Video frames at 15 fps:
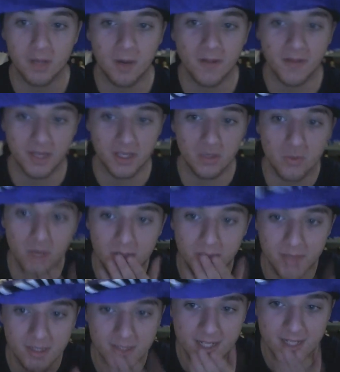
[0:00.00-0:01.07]
him on, like, you want
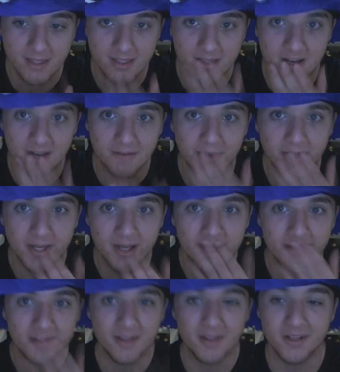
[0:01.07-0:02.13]
me to take this
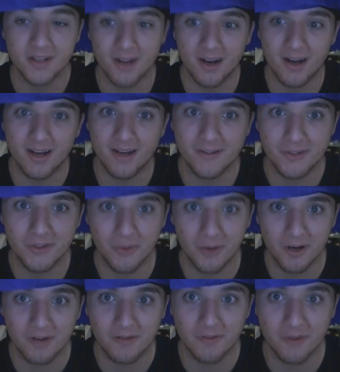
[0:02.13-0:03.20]
off? And you're gonna have to
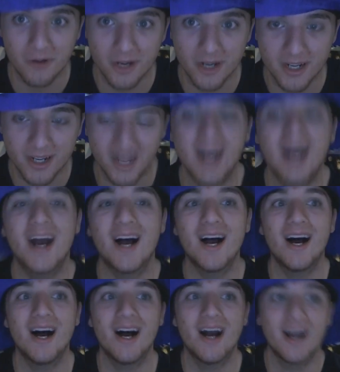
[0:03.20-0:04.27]
work for it. Ha
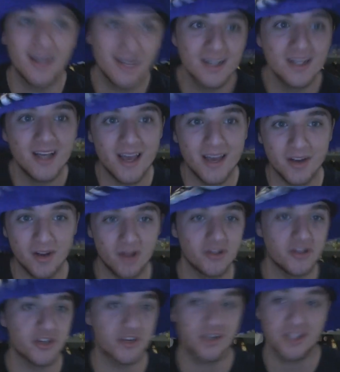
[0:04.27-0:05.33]
ha! And all the
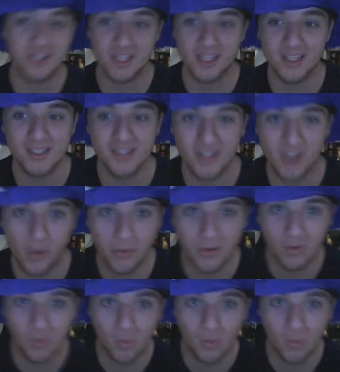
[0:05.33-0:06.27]
Jurinchikis go into